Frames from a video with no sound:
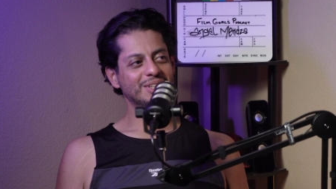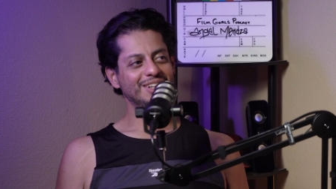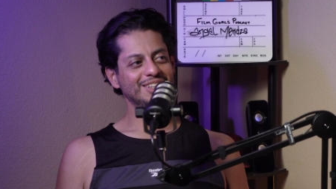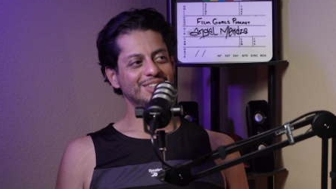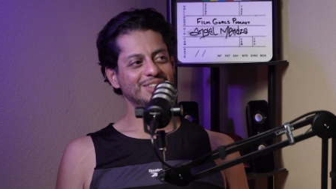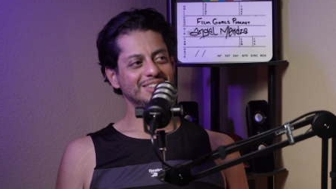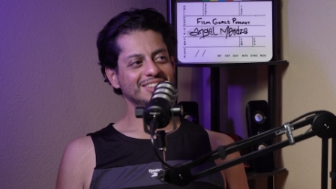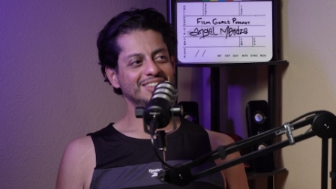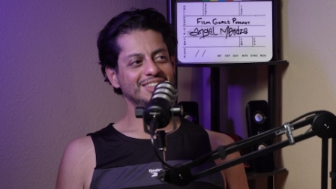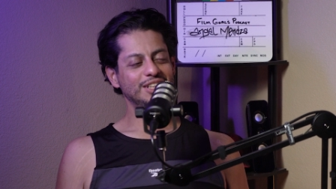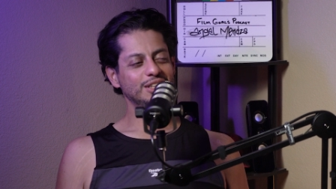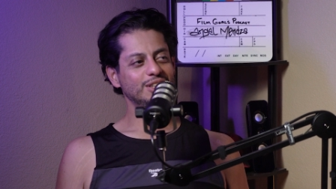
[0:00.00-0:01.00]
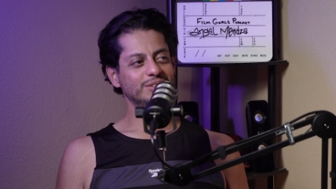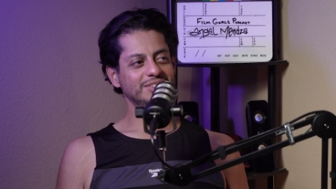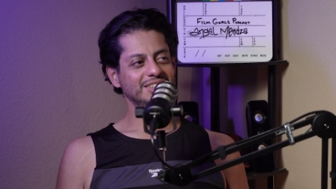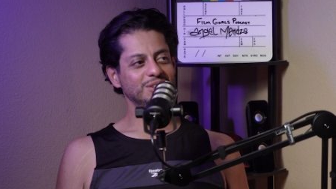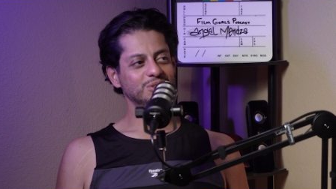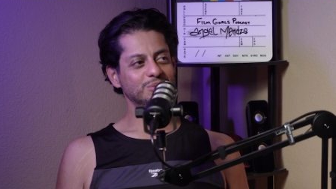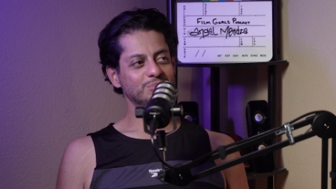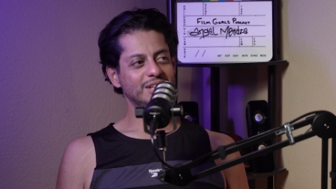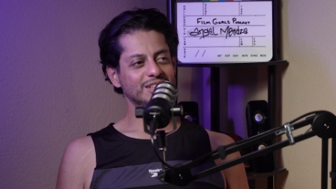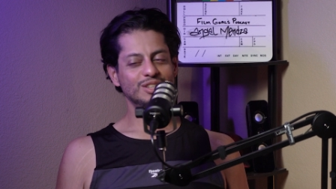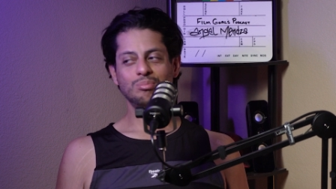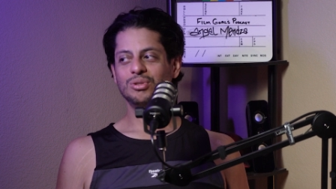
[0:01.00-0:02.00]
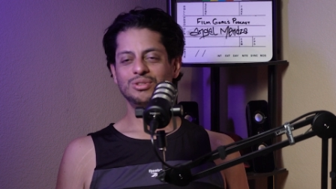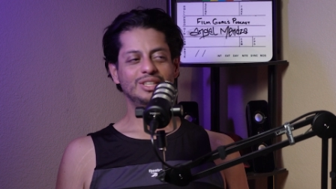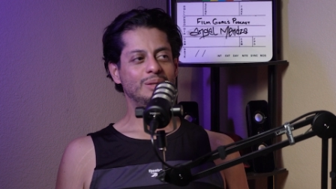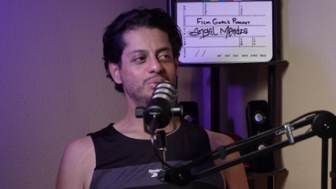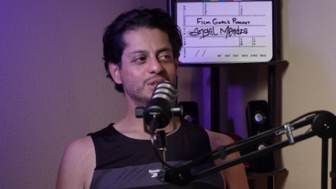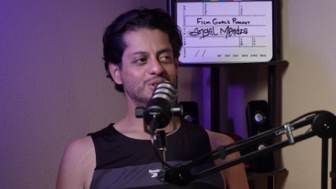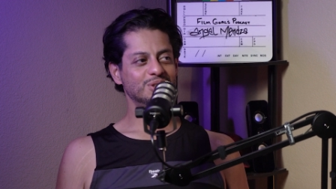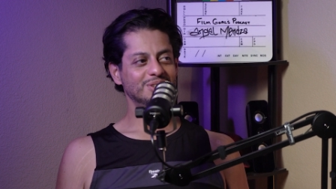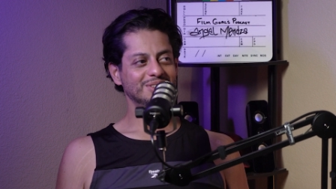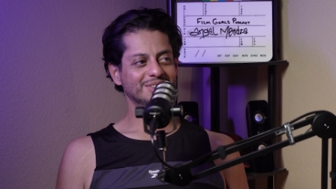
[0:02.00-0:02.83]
character, and I loved it. It was obnoxious. I posted that picture.